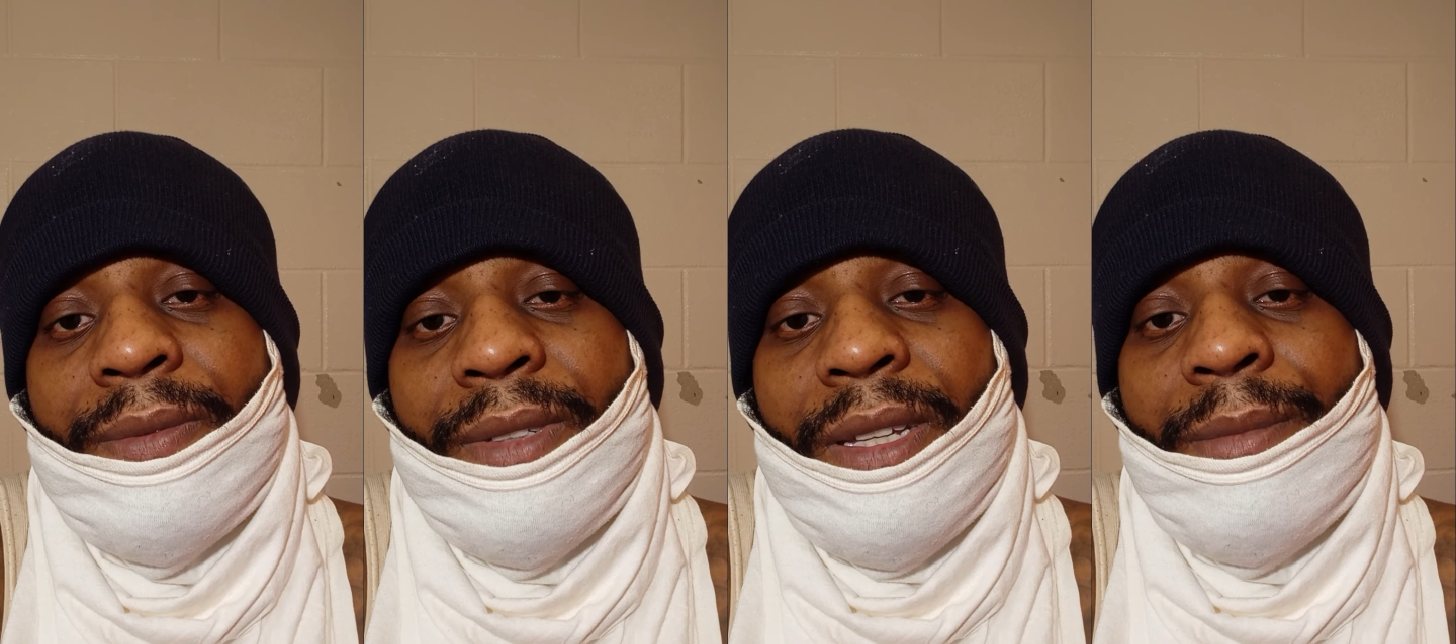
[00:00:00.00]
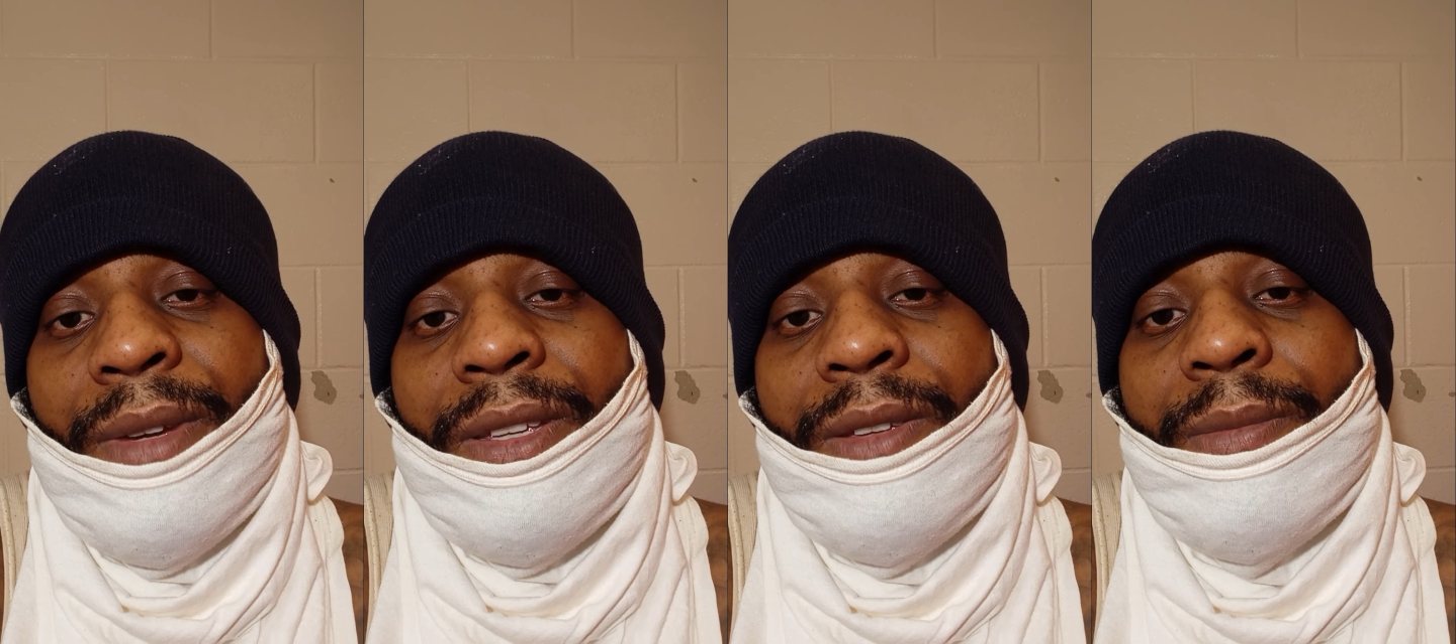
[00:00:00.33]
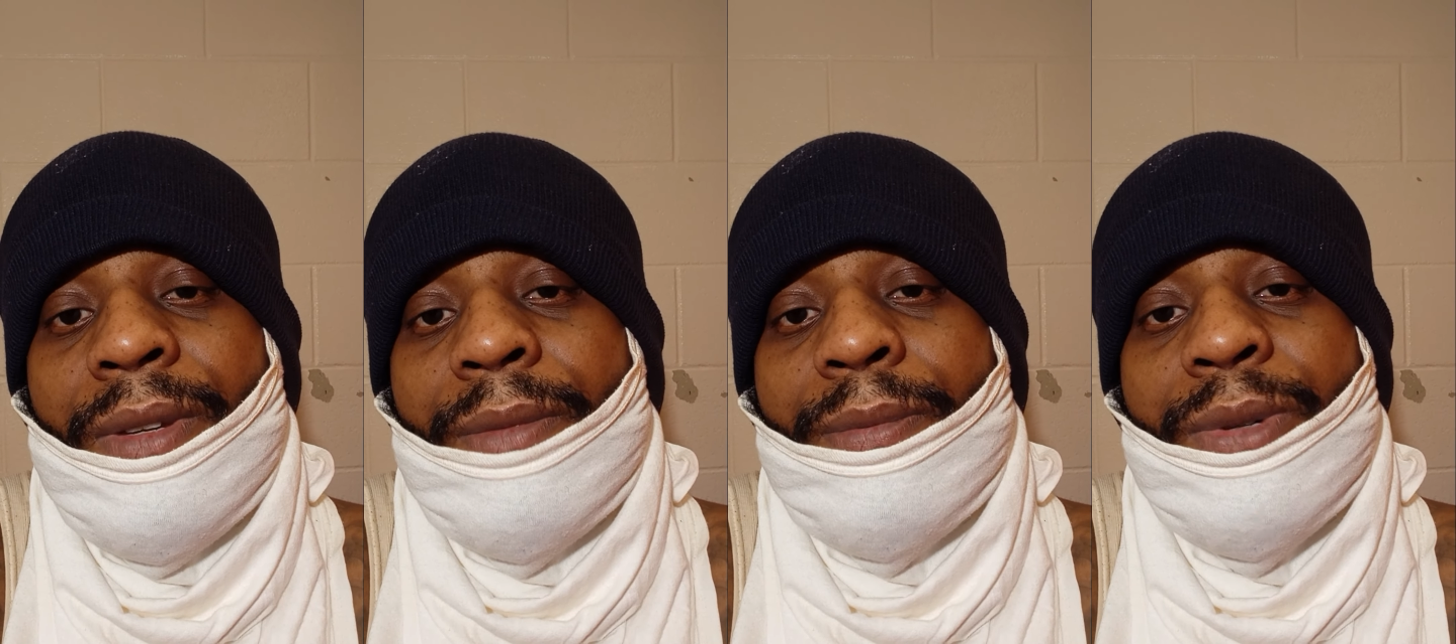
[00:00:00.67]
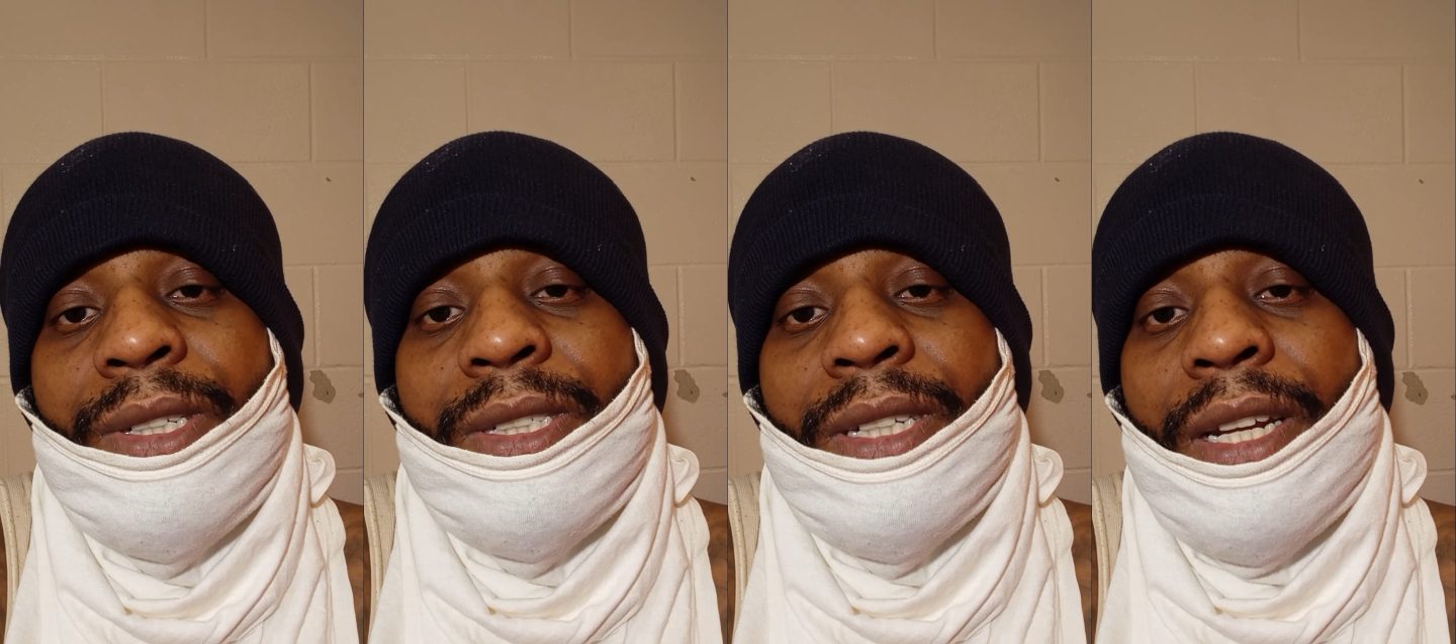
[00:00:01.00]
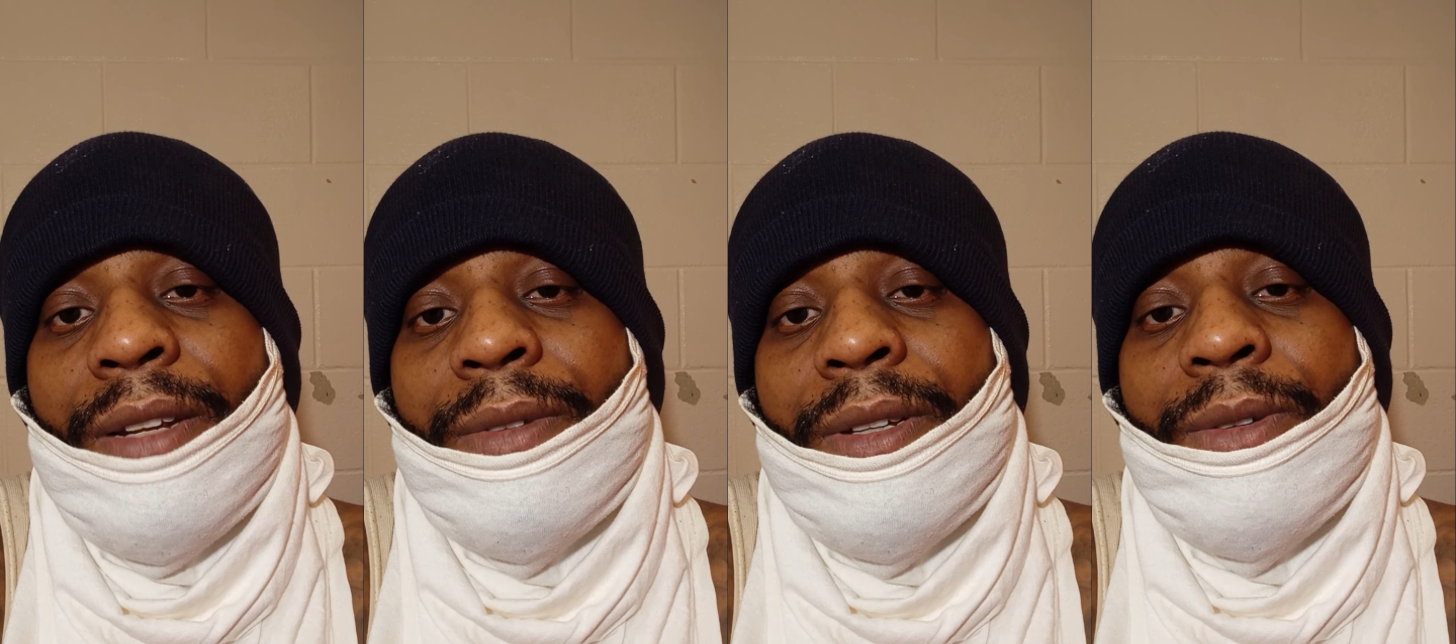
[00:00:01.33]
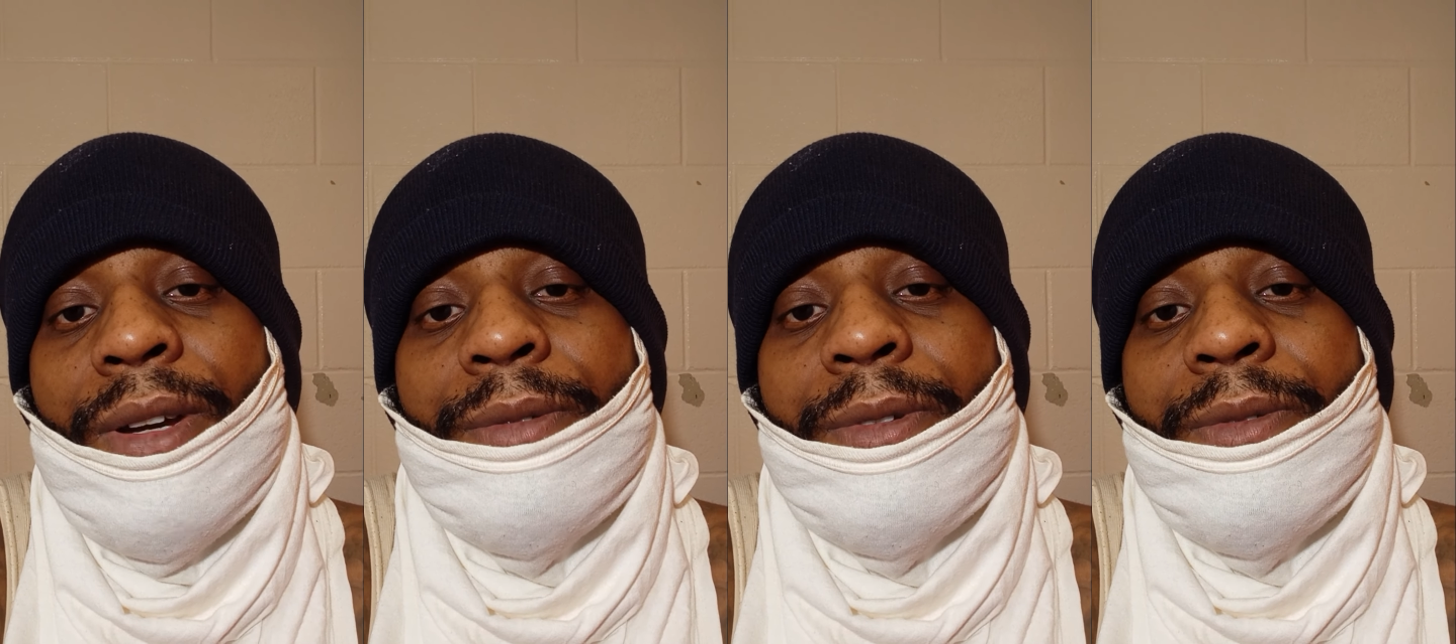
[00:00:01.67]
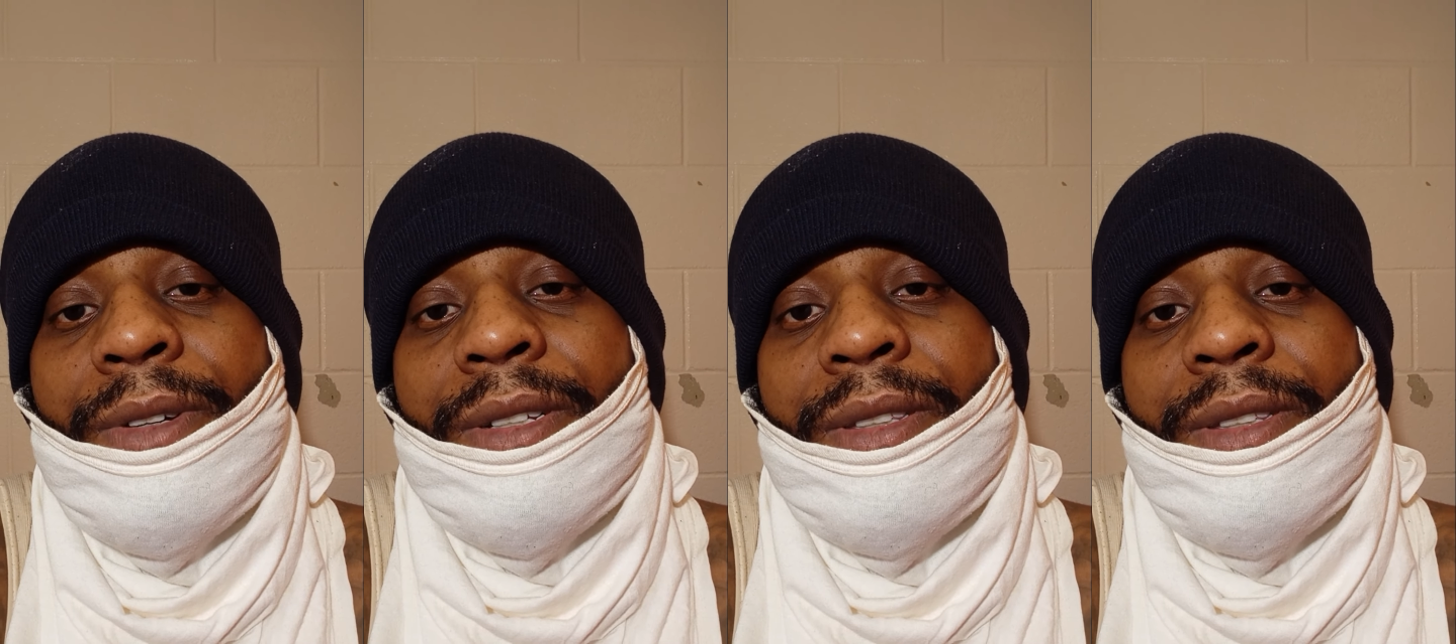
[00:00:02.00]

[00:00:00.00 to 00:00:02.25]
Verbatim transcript: and make you be appreciative and grateful for the